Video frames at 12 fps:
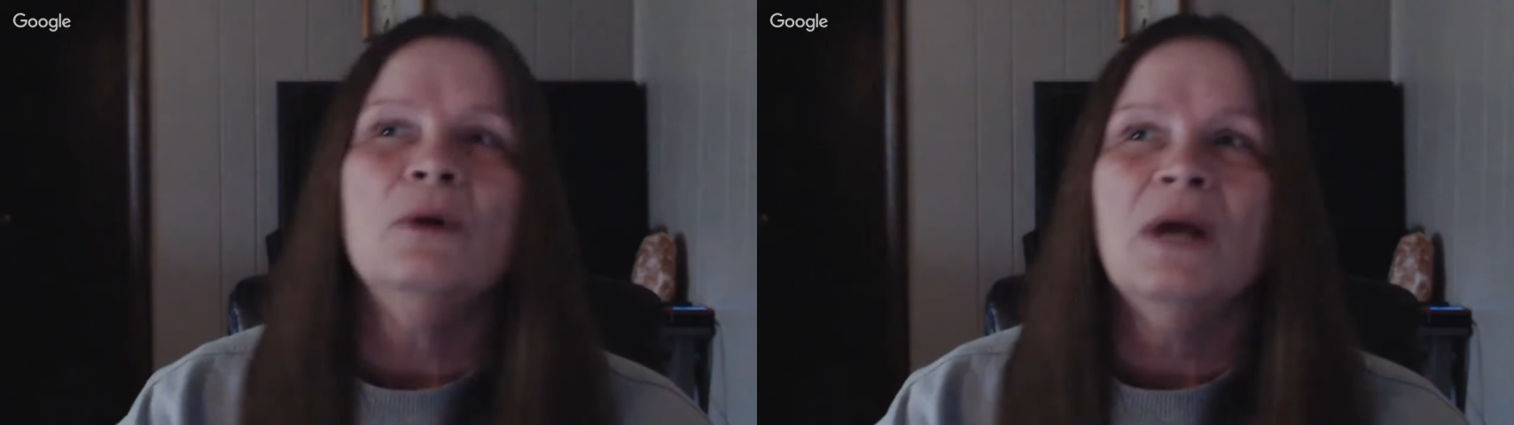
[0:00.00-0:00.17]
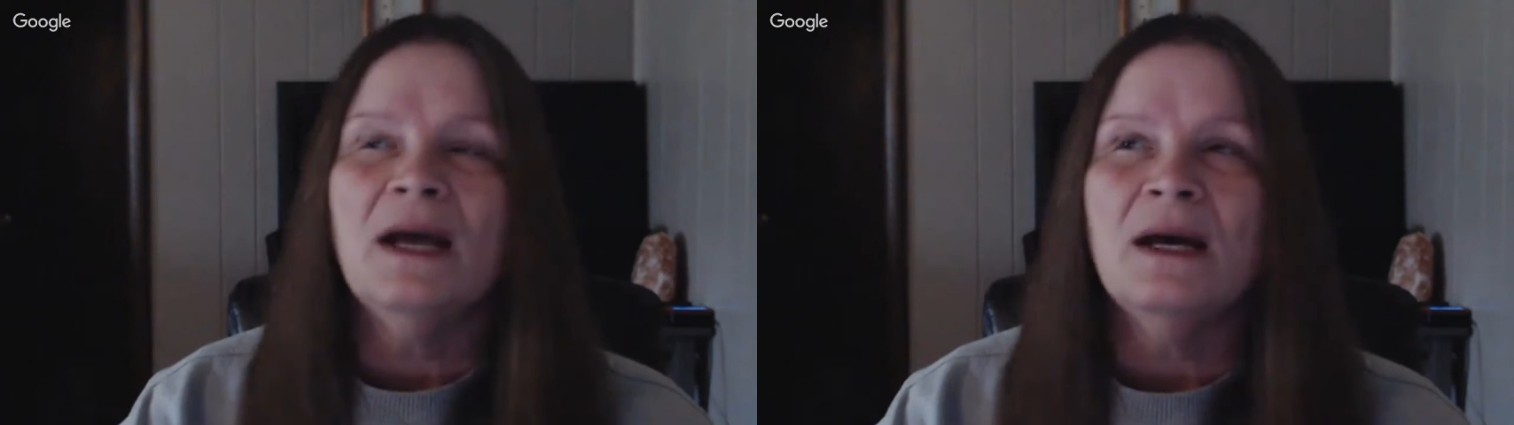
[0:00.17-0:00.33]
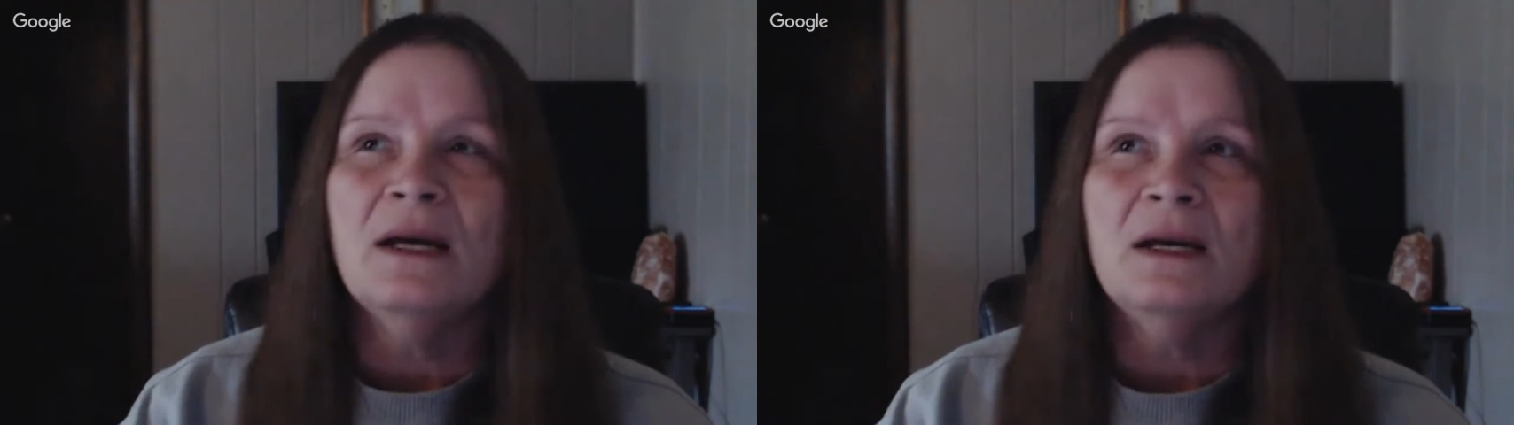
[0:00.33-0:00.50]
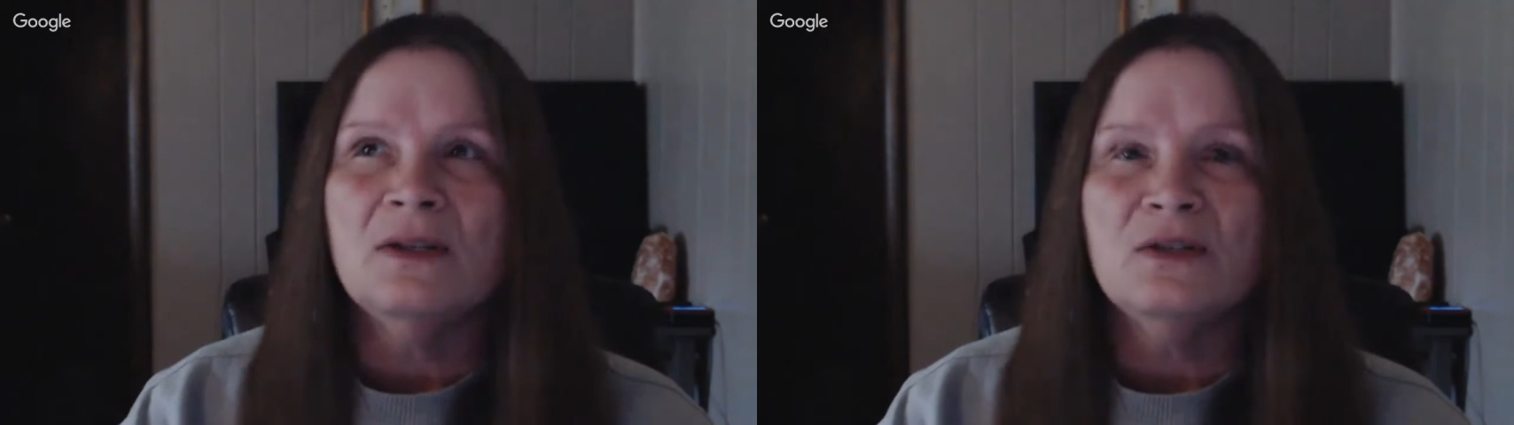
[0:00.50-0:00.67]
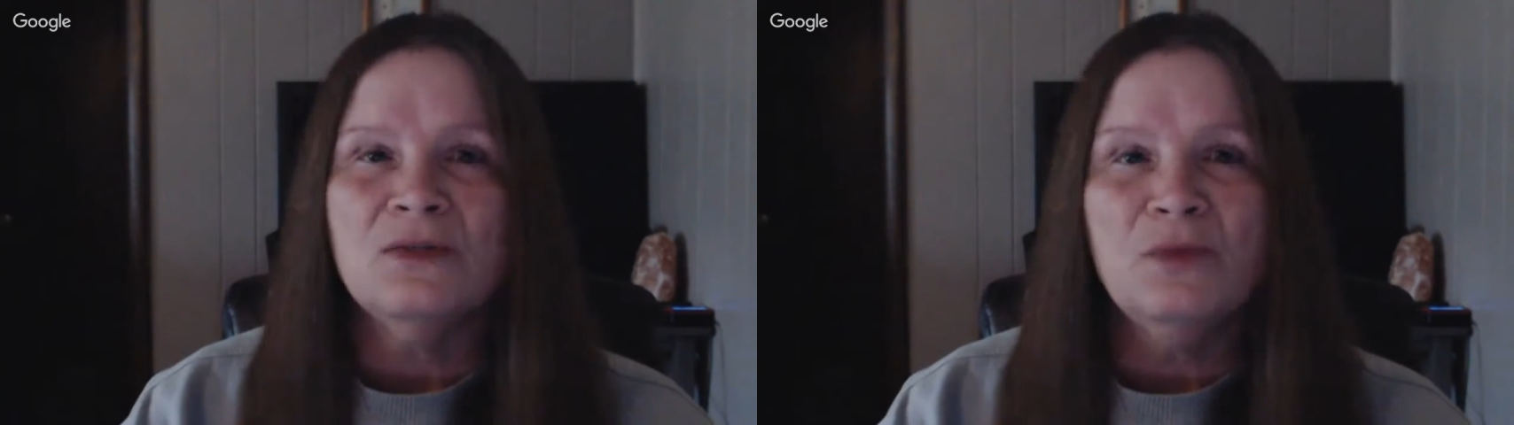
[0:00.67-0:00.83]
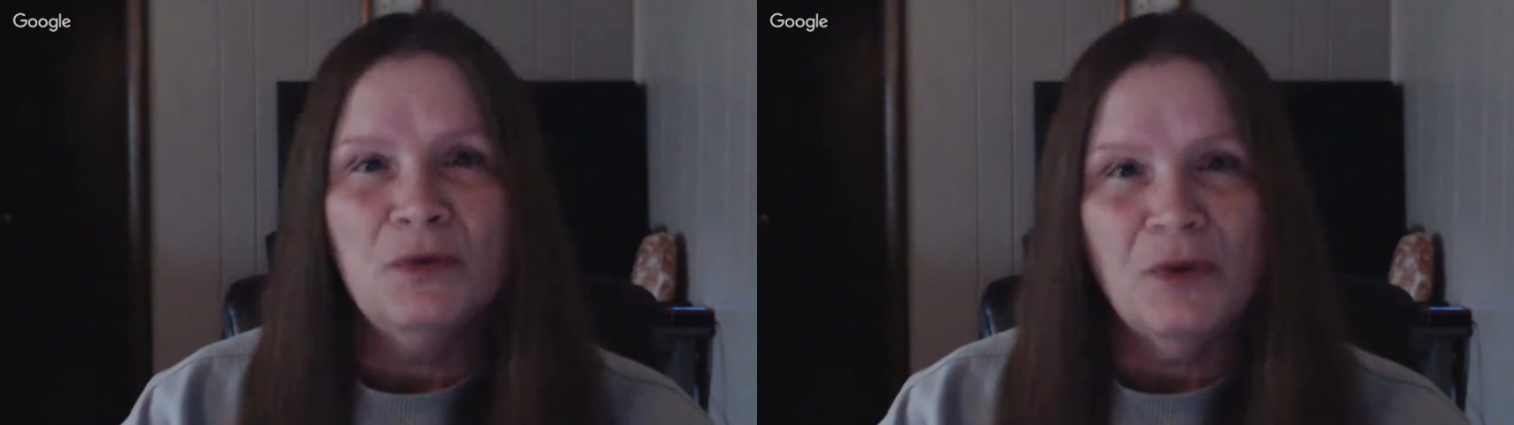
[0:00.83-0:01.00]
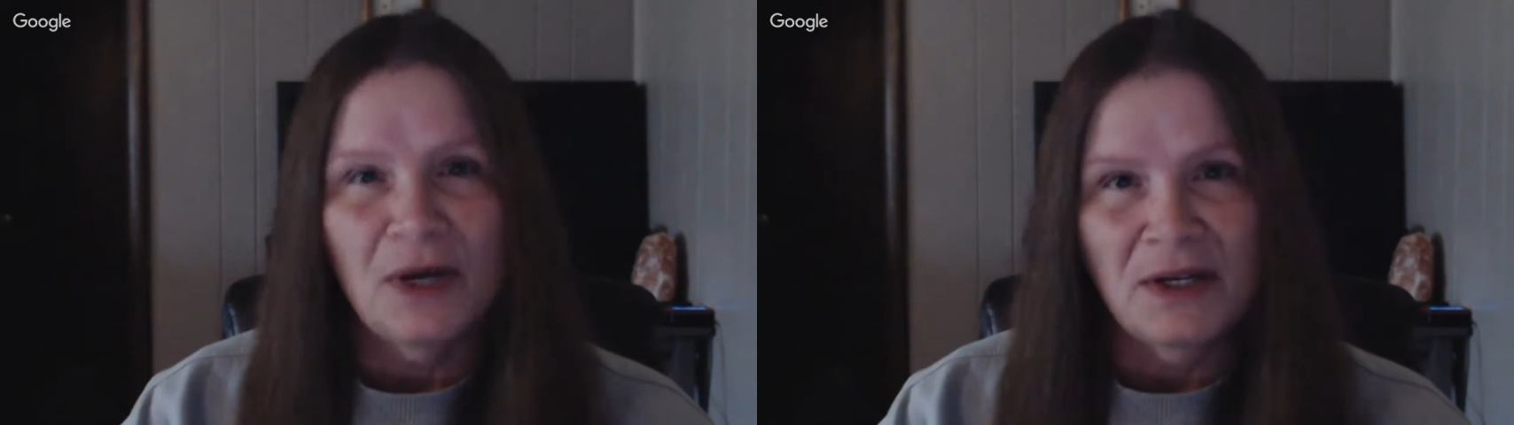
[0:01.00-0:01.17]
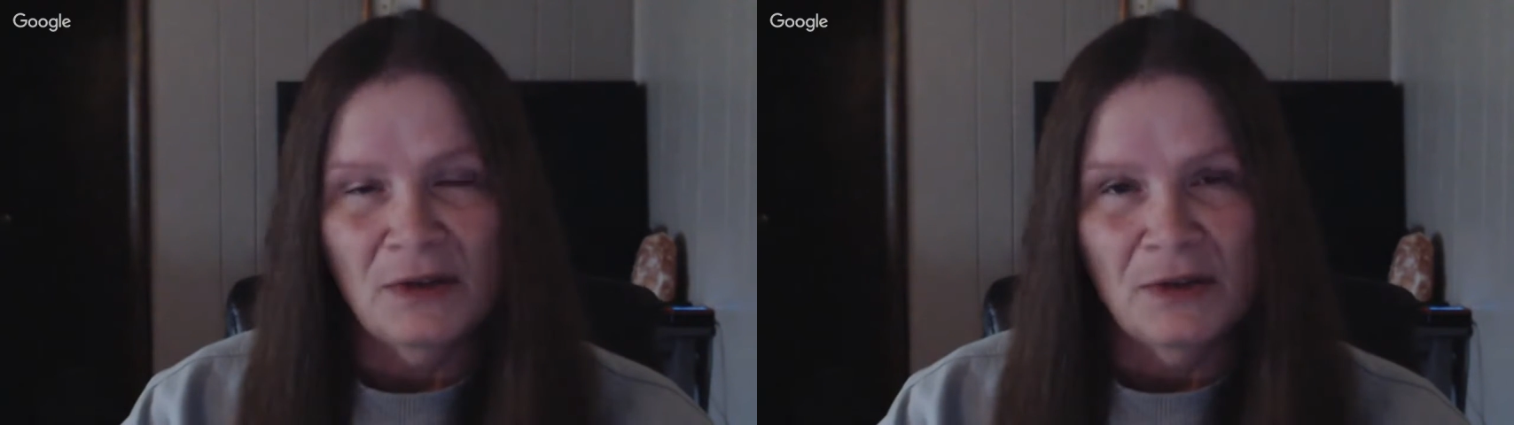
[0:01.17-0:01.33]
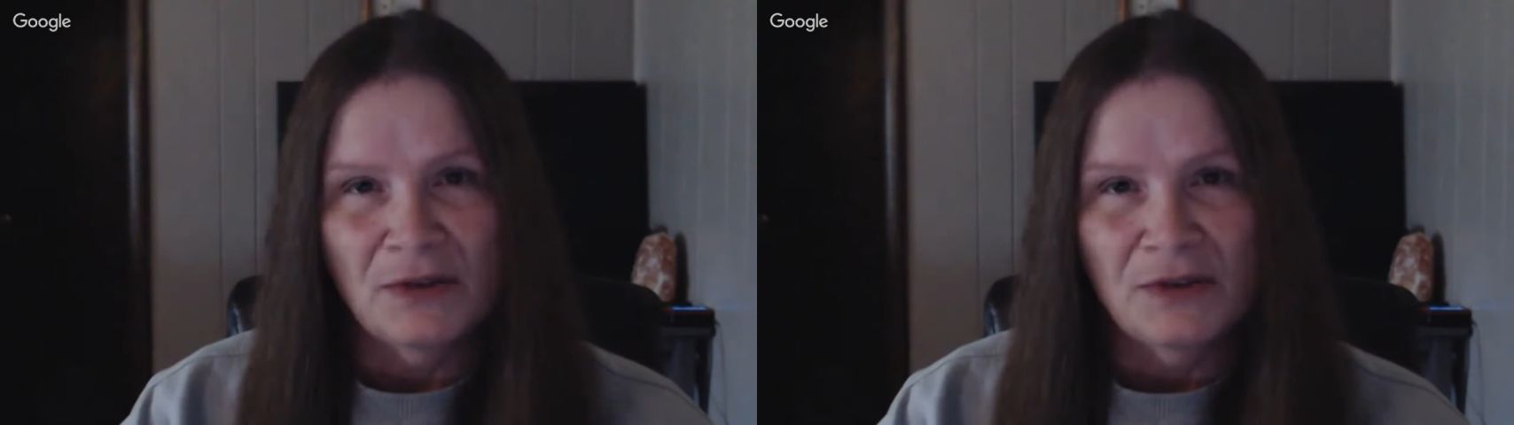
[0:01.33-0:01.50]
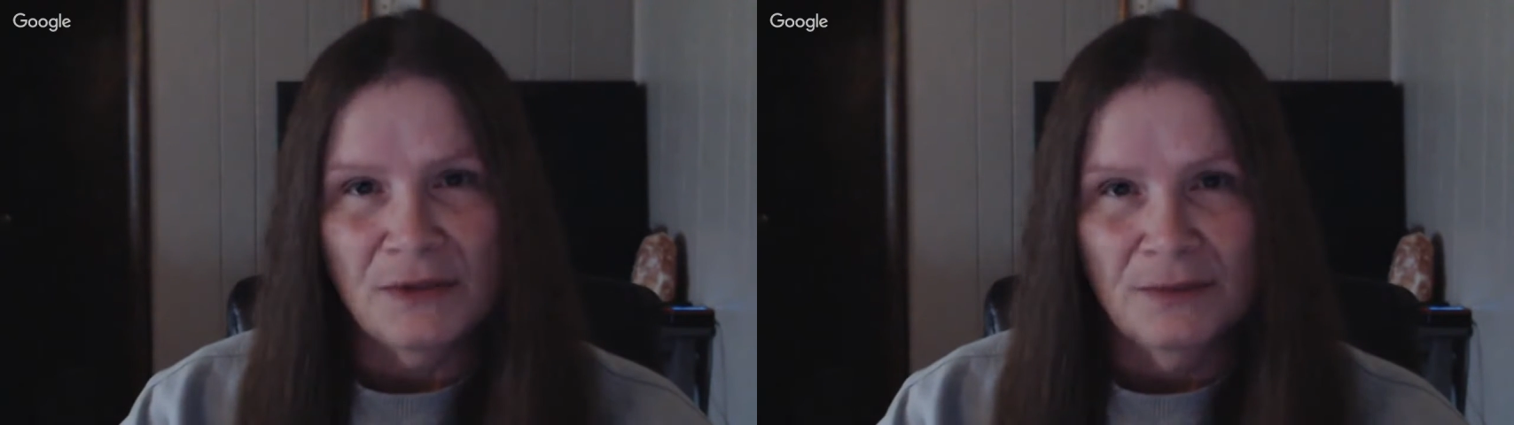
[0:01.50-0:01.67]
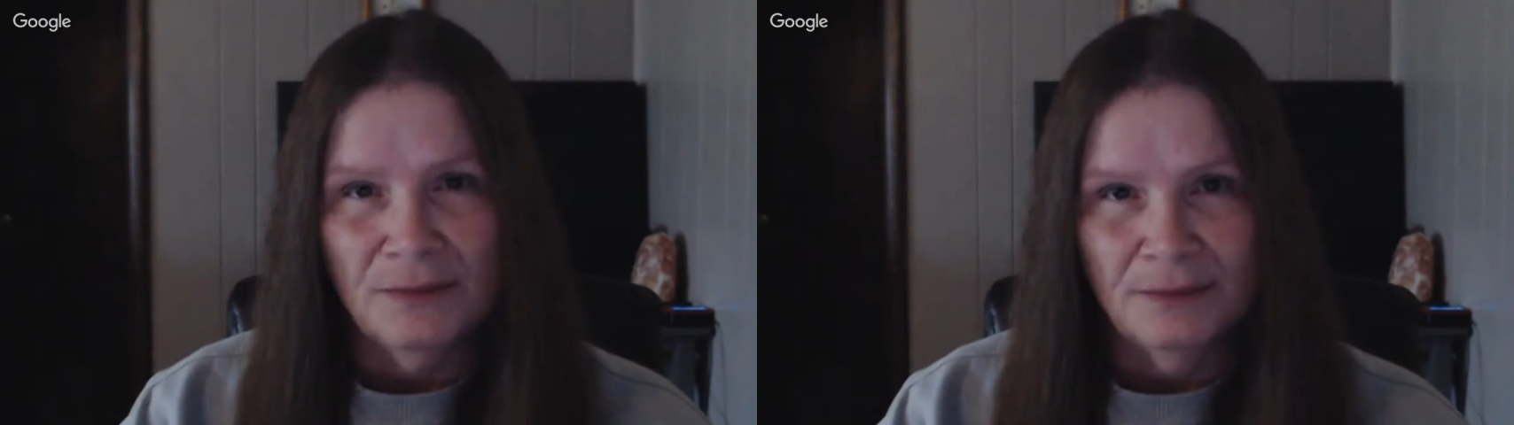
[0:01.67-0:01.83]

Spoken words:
as Foo Fighters.